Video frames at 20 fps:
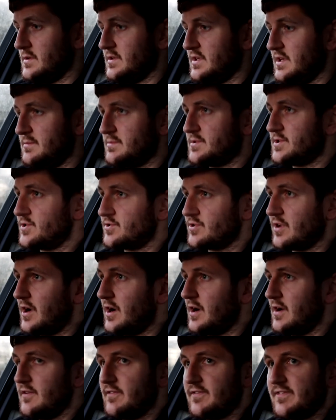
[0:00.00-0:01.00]
Seems to
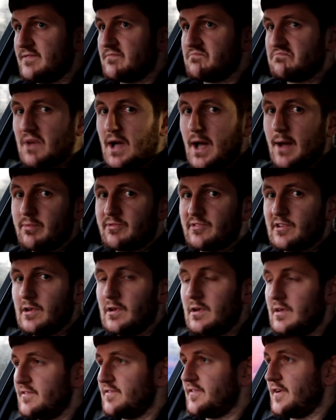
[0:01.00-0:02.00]
drive
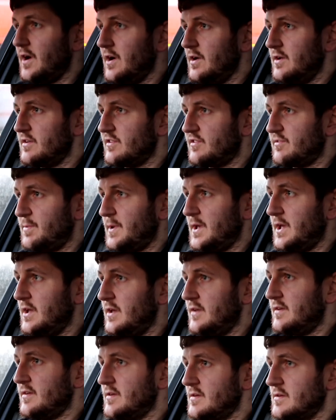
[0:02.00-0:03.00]
absolutely fine at
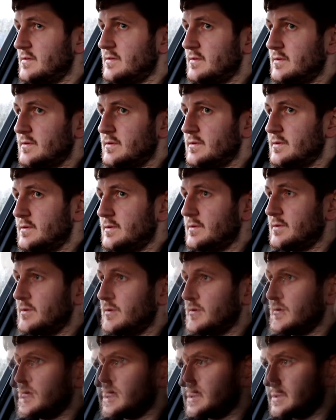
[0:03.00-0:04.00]
speed.
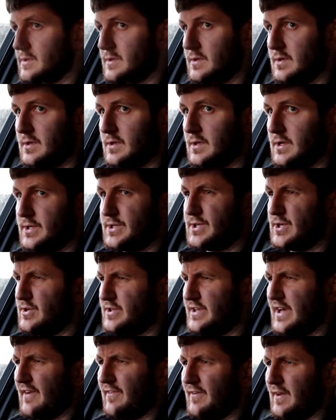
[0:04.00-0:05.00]
I do
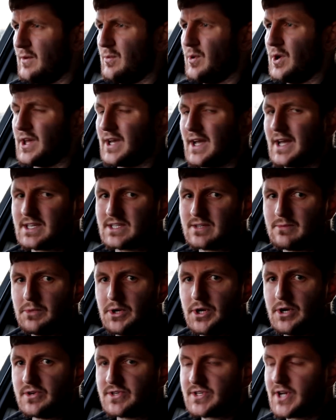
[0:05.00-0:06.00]
definitely want to get some
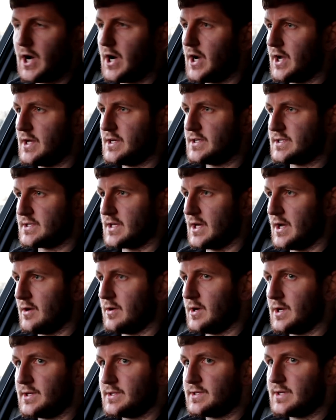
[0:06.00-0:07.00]
new tyres
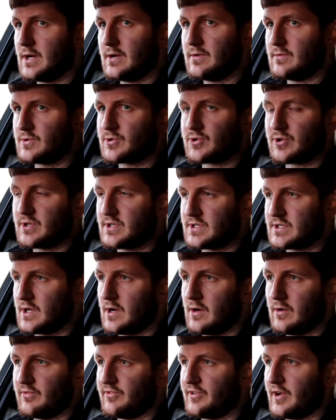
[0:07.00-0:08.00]
though. I don't trust
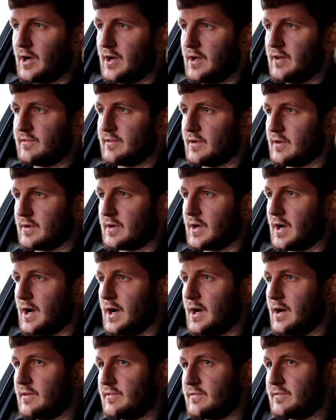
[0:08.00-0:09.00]
old tyres on
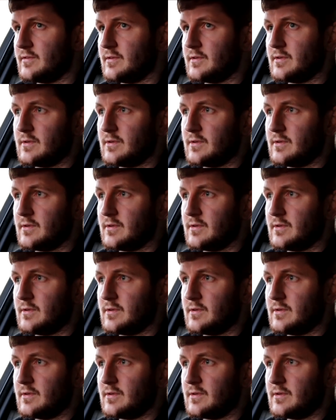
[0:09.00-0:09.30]
cars.